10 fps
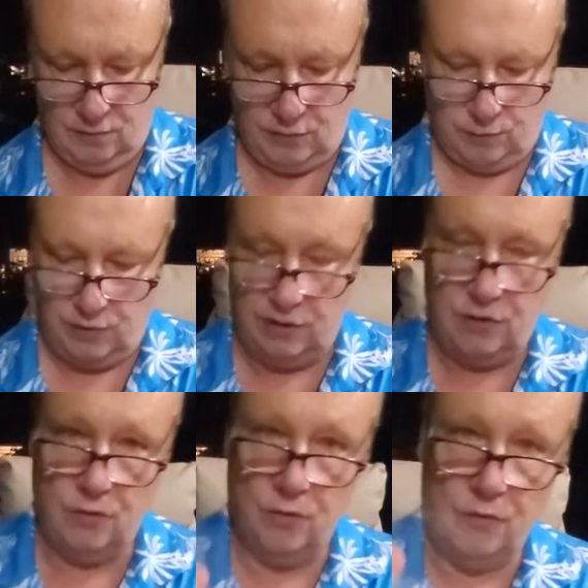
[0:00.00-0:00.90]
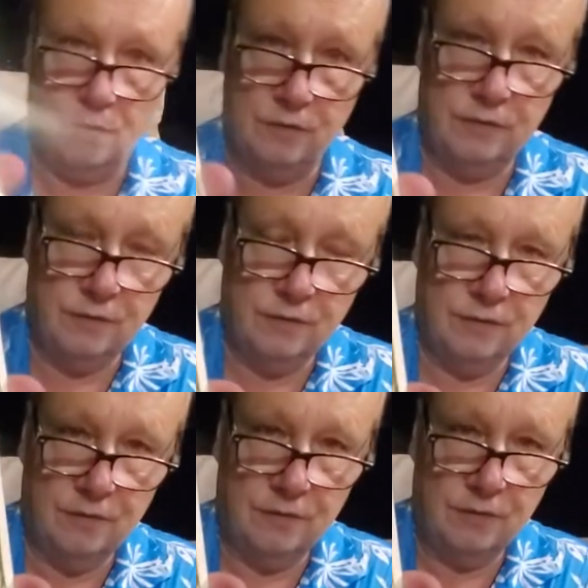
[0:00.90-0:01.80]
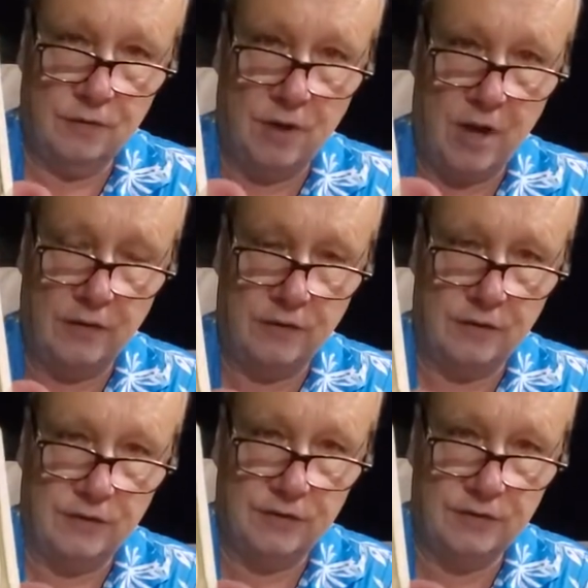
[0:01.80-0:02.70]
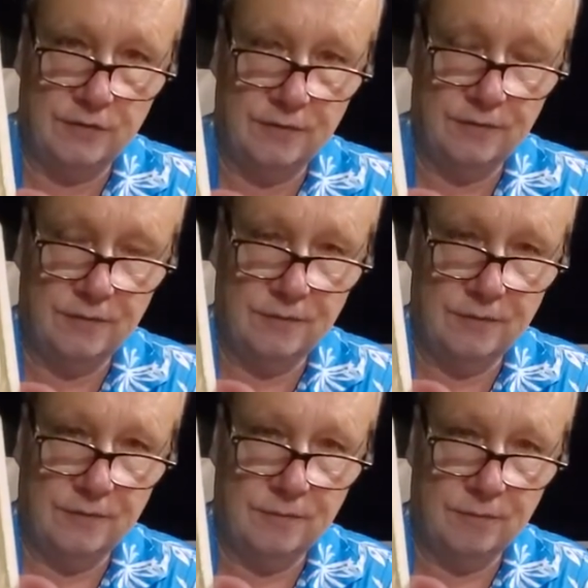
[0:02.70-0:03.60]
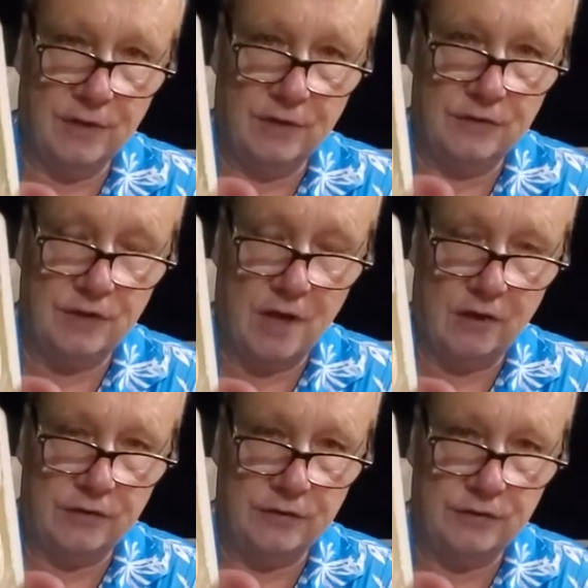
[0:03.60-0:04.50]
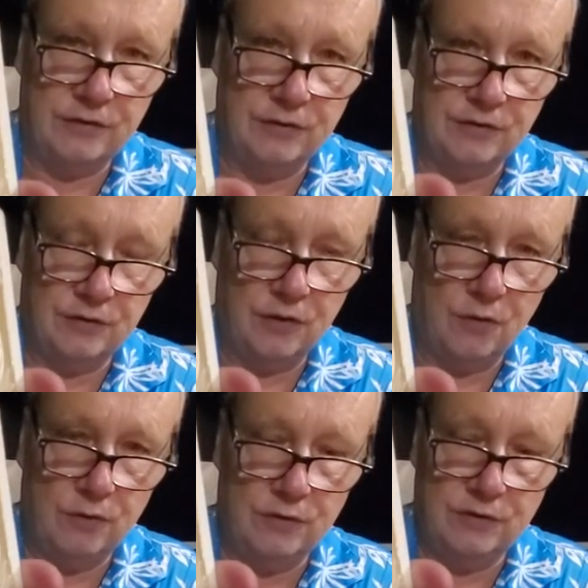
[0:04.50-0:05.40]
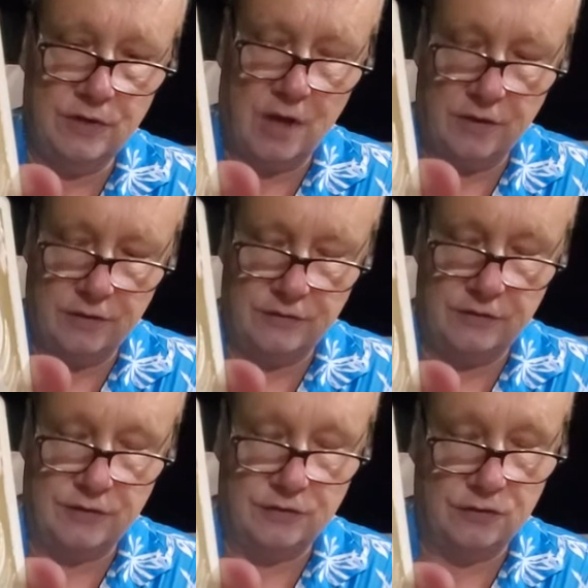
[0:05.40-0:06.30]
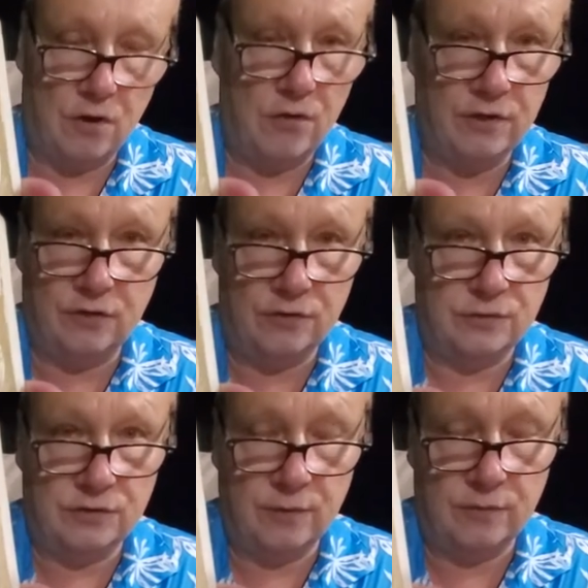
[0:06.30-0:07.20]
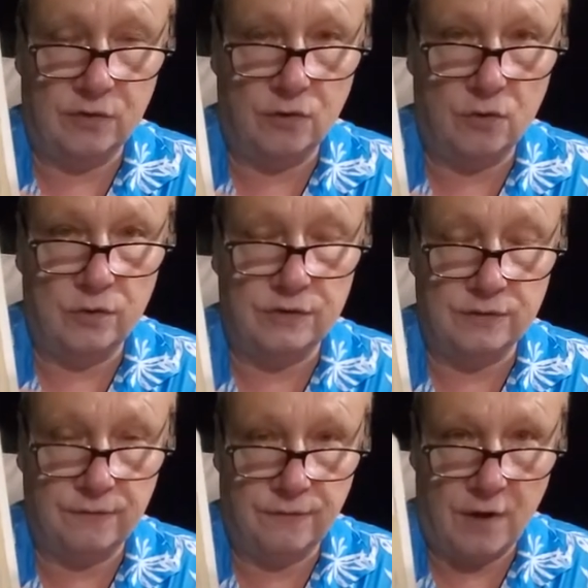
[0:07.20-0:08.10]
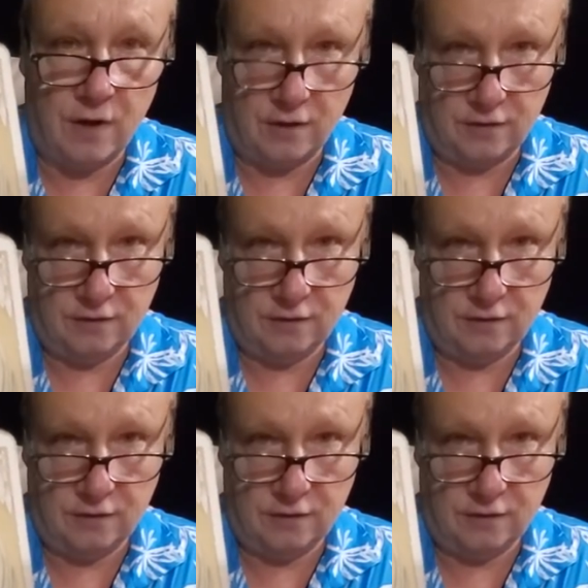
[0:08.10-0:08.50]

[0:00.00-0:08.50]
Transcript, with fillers: But be cool, you got this. Make a solid decision. Go with the solid decision. You're already doing something cool as fuck.